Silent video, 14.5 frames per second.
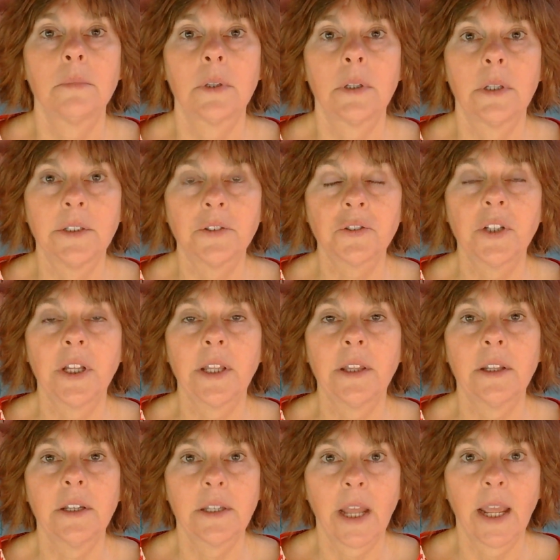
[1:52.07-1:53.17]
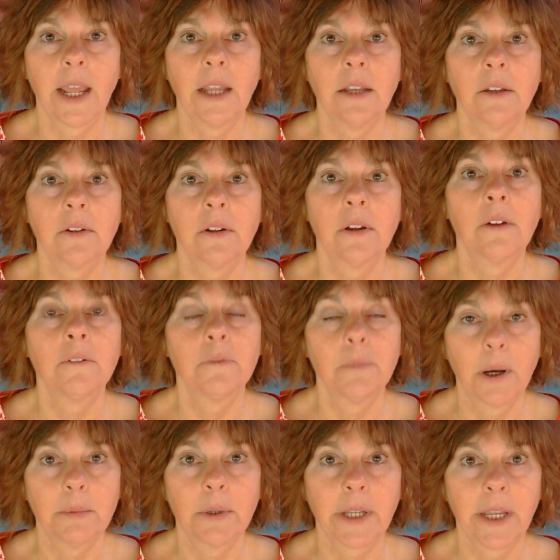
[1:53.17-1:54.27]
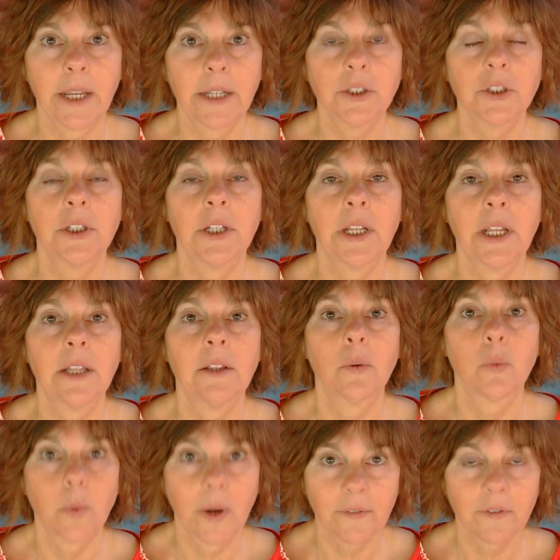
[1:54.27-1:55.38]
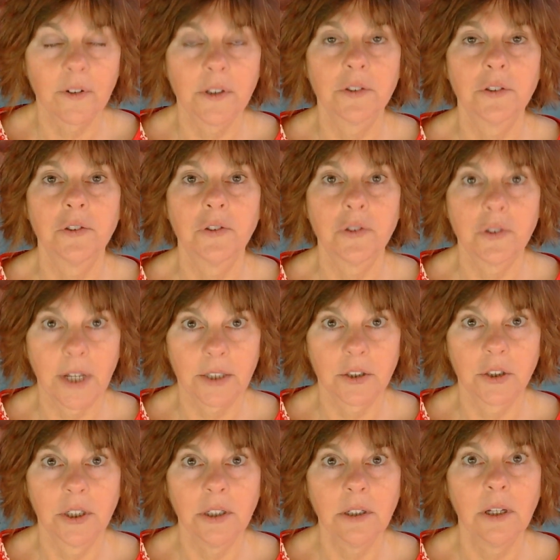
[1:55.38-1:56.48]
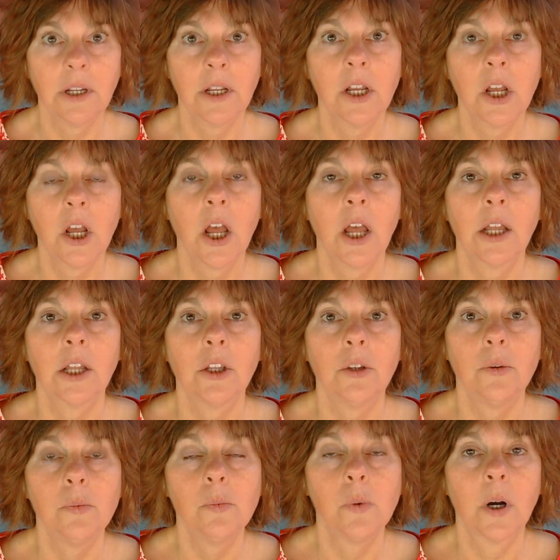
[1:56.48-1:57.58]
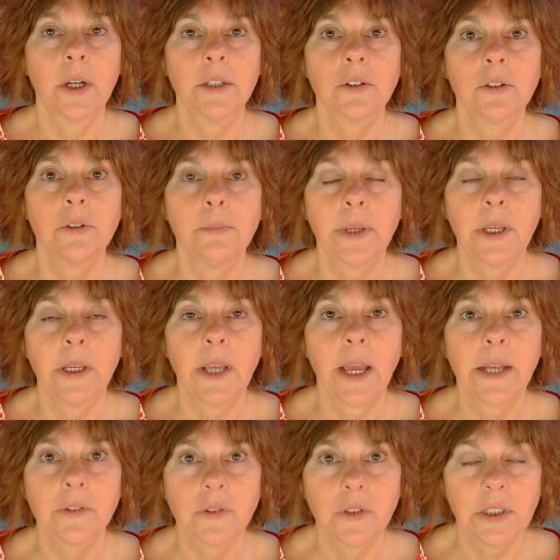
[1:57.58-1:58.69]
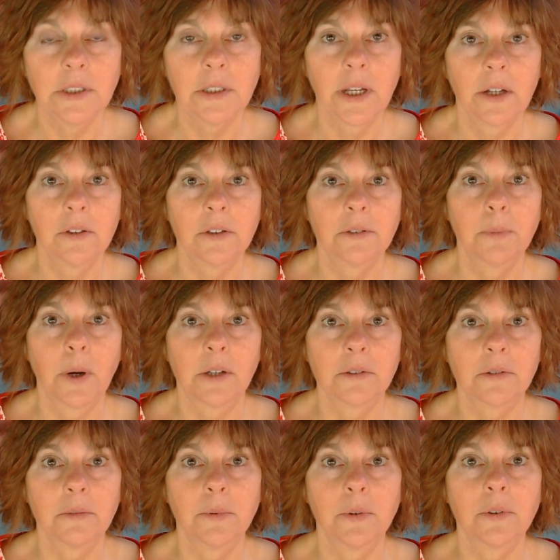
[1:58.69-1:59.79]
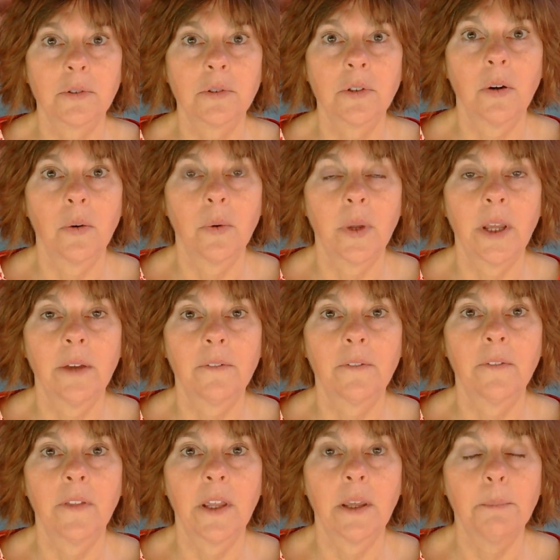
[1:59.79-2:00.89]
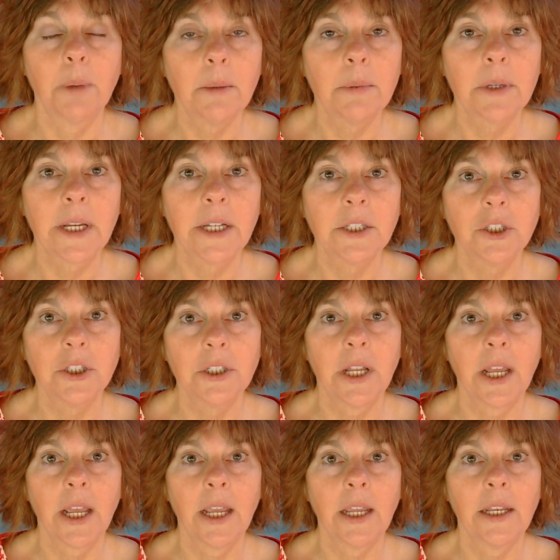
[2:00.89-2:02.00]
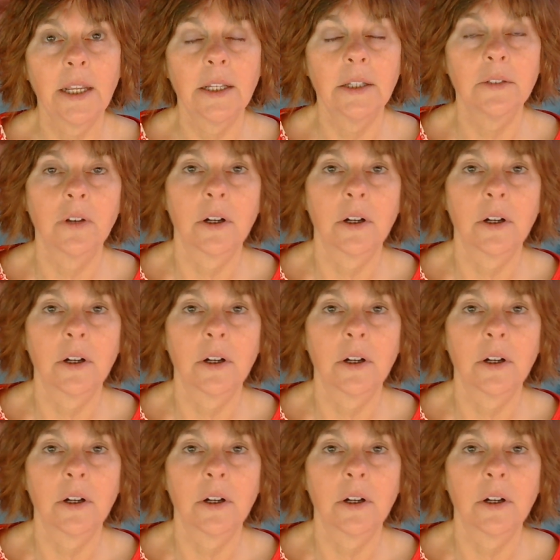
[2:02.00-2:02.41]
listing the date of publication in the references section, you want to be as detailed as possible. So if the publication date is